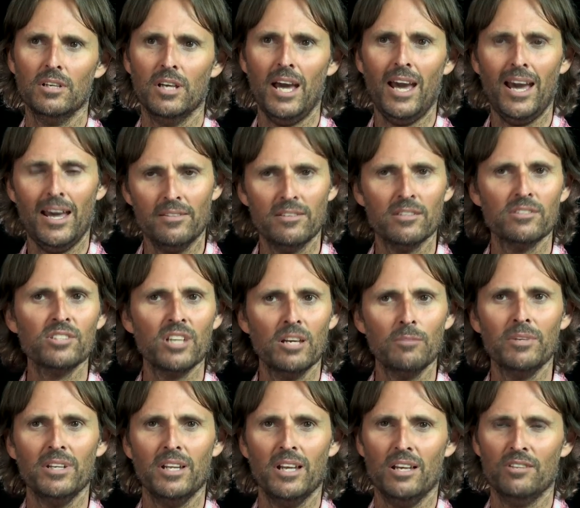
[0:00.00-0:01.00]
at the
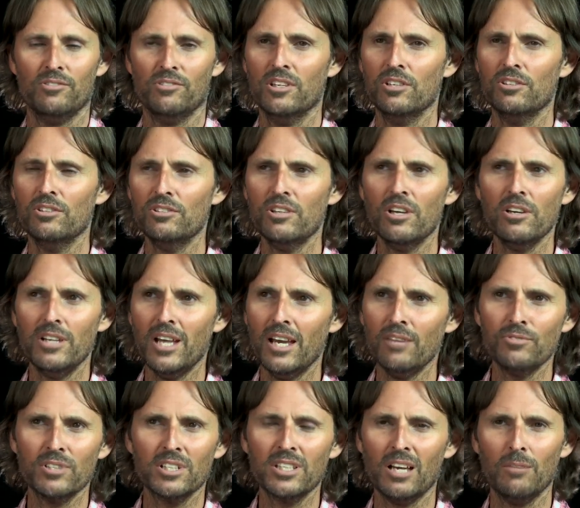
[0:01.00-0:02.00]
seminars. You don't
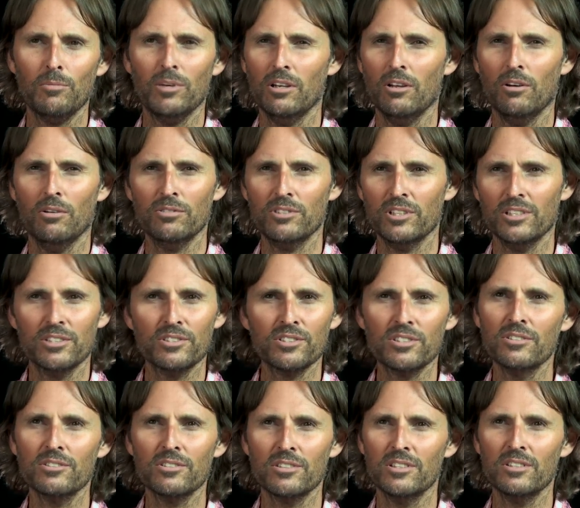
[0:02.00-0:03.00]
have to come along to
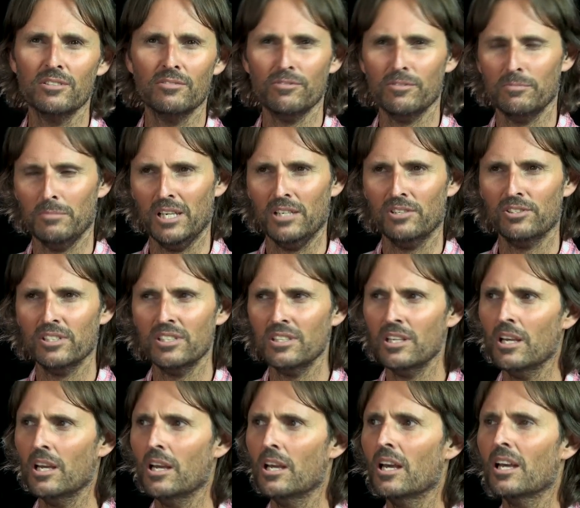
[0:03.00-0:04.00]
listen to the information.
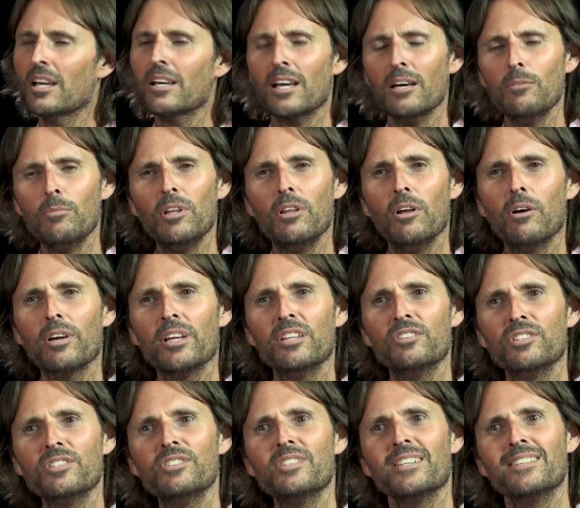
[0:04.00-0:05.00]
Come along
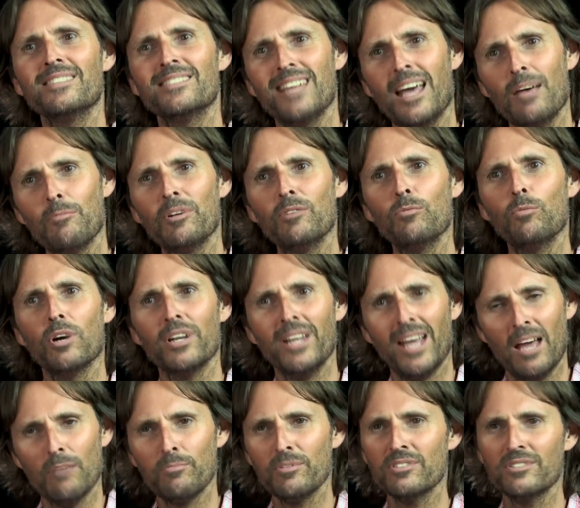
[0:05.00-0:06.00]
and just examine what
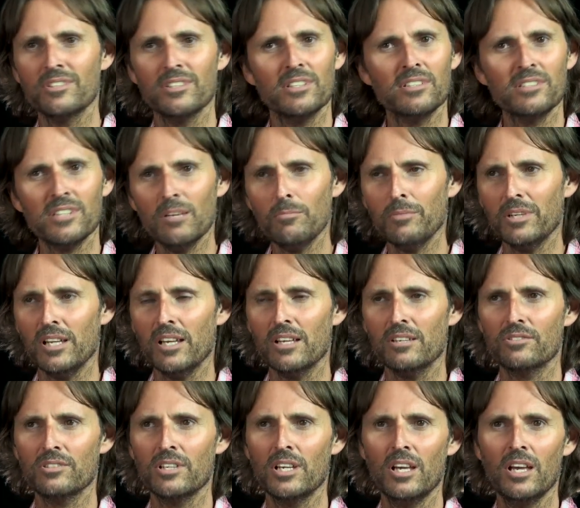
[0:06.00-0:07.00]
happens at the
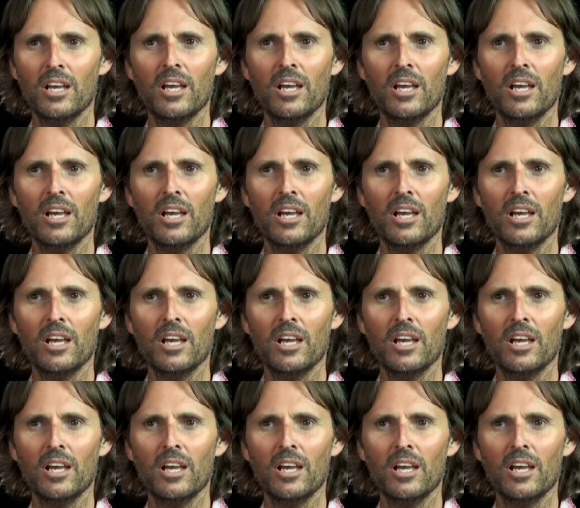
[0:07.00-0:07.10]
seminars.